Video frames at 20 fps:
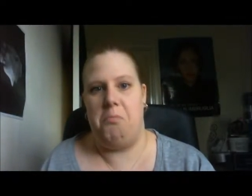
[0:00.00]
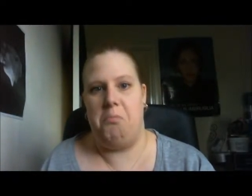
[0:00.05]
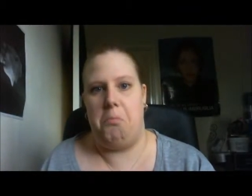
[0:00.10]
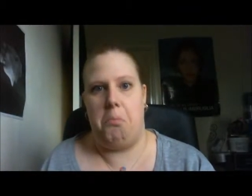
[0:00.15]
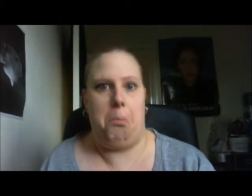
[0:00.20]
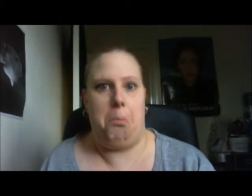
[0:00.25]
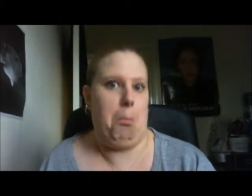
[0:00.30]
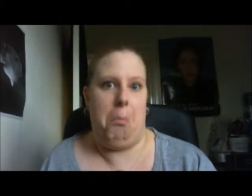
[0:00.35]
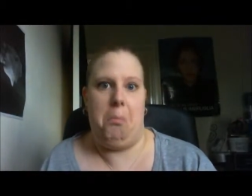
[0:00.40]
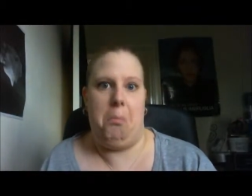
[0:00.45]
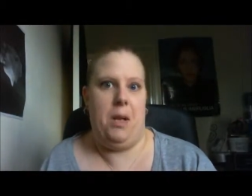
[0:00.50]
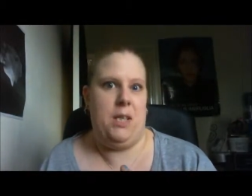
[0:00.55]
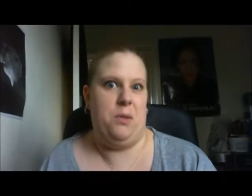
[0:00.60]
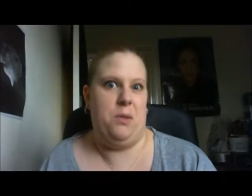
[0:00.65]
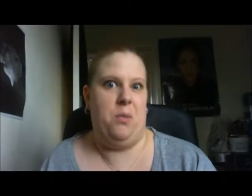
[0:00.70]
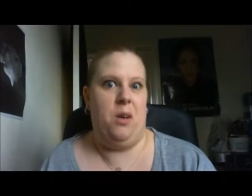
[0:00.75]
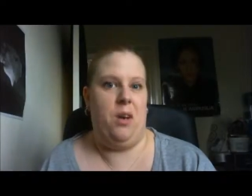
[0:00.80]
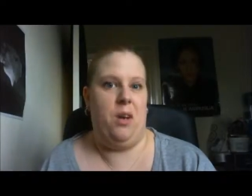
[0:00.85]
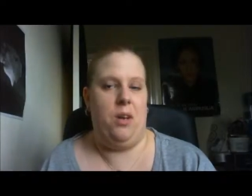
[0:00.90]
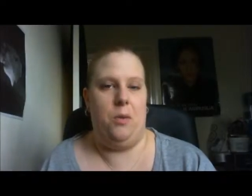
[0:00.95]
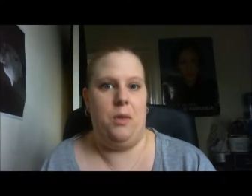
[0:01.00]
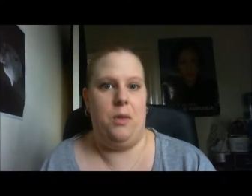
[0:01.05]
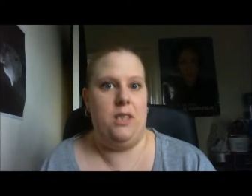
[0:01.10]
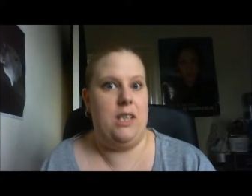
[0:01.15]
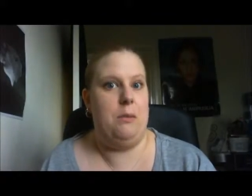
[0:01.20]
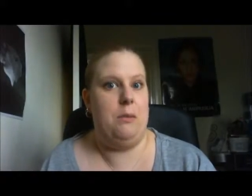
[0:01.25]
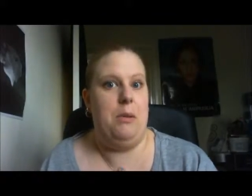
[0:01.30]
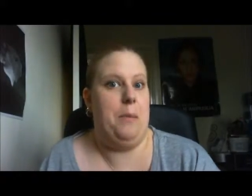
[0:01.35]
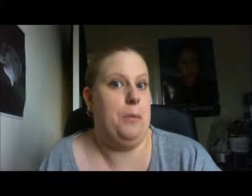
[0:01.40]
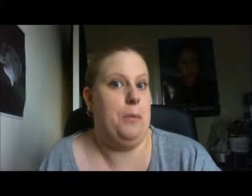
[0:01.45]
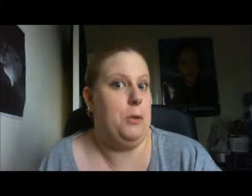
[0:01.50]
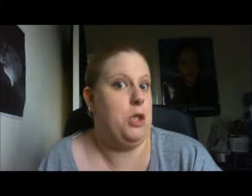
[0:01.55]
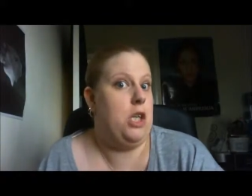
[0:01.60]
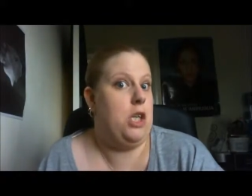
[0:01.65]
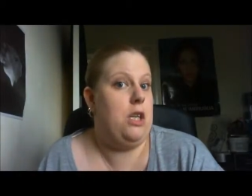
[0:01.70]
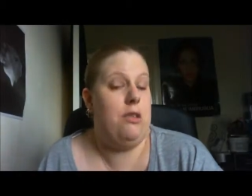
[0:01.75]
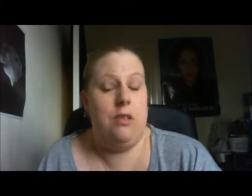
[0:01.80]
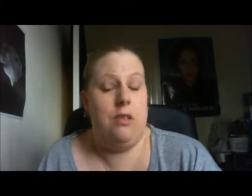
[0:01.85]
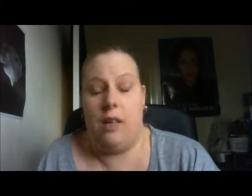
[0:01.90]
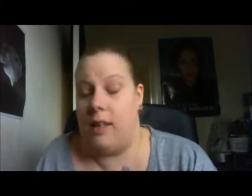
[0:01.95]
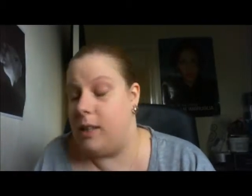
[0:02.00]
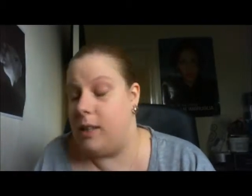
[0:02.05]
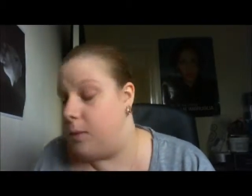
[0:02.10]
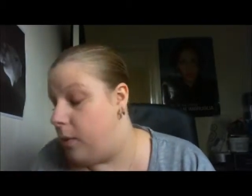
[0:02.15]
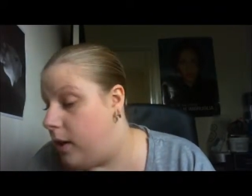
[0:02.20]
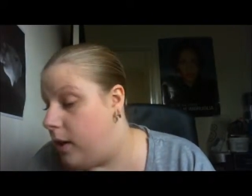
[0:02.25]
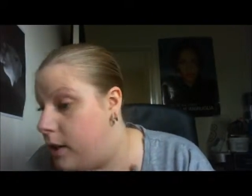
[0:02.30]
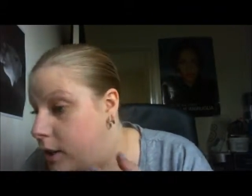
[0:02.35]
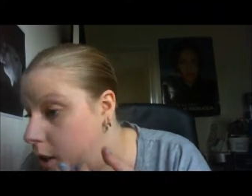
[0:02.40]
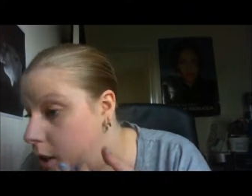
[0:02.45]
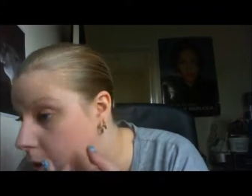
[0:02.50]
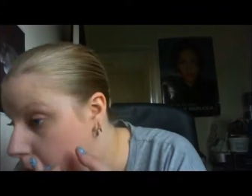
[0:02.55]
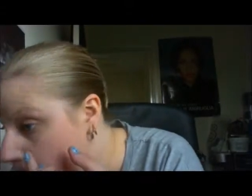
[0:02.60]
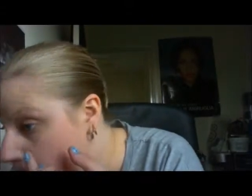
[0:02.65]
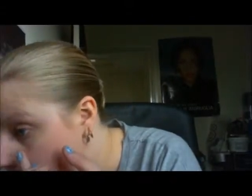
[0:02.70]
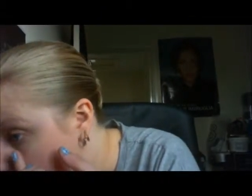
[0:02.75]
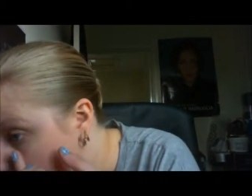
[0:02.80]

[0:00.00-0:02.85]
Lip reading: because that's what I always see people do, so